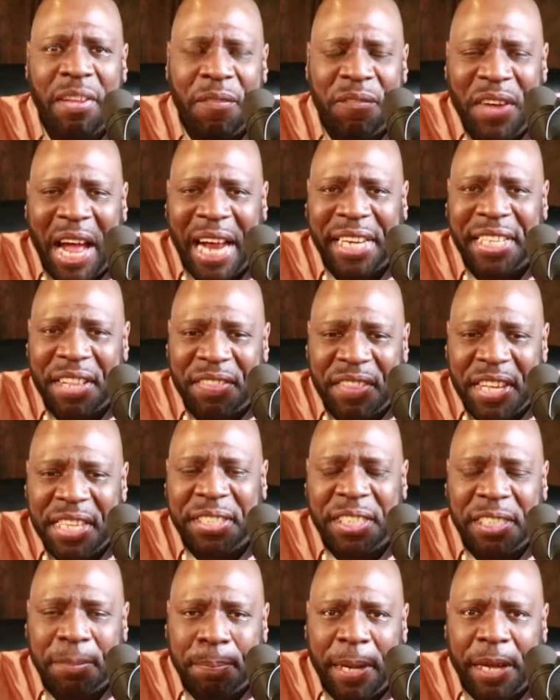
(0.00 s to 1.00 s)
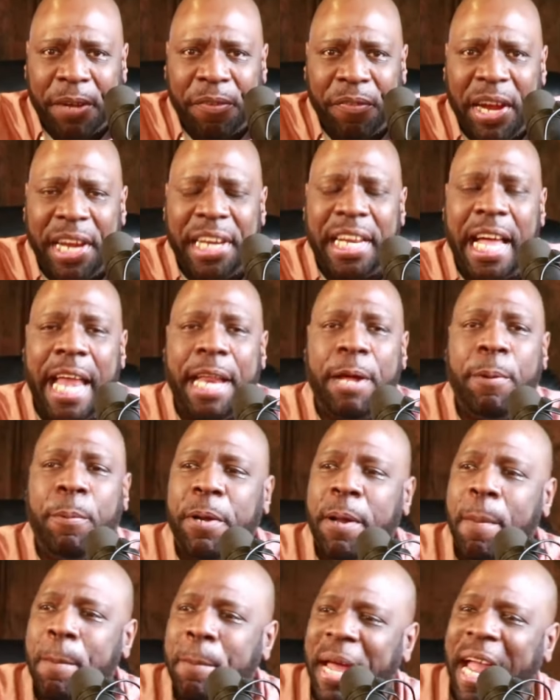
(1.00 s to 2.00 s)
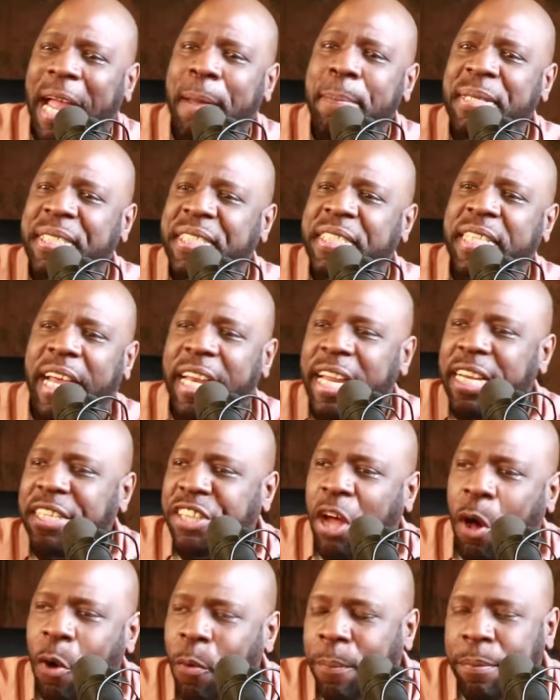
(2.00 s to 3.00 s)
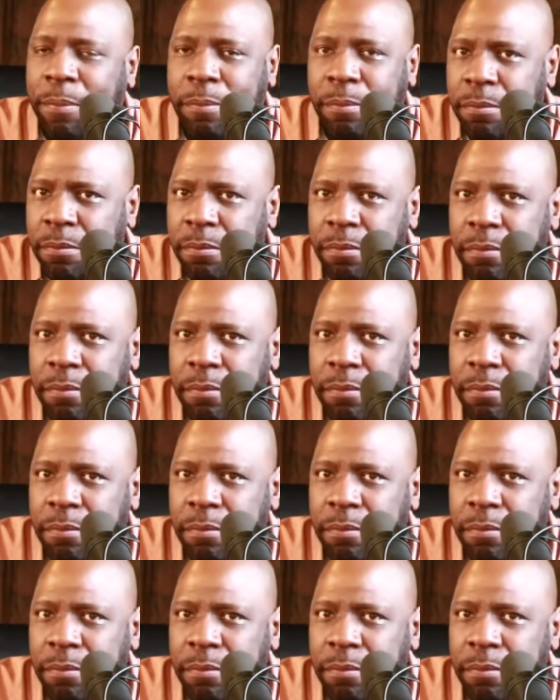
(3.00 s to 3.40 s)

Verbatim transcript: The fact that this has been greenlighted with a baby selling dope.